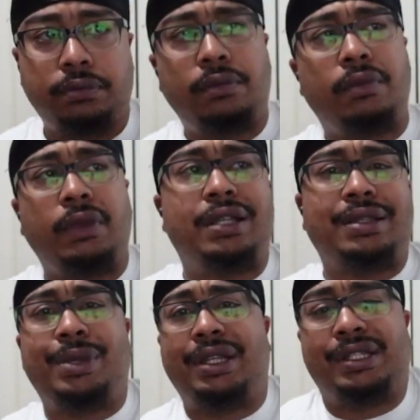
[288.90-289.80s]
Because, I mean,
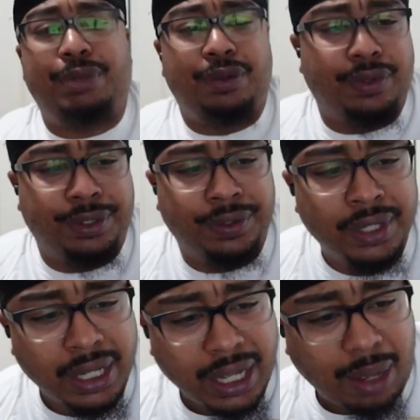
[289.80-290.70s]
let's be real.
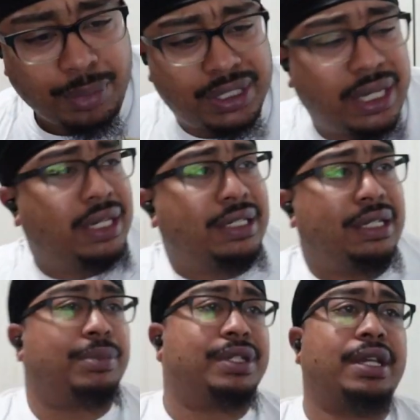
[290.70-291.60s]
I'm going to say this, and I'm going to
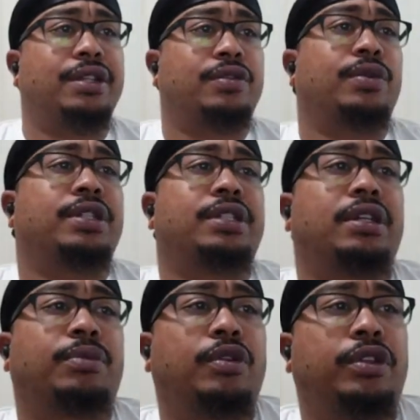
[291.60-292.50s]
say this one time
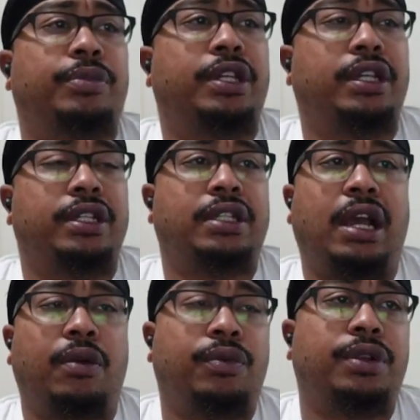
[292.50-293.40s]
only, because I
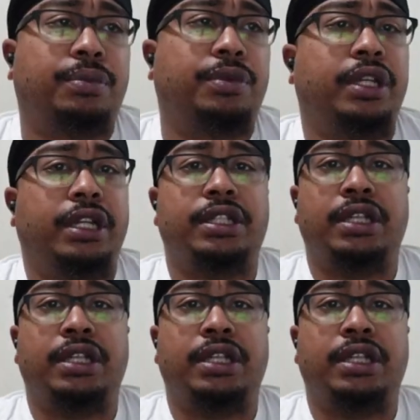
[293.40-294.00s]
really believe this.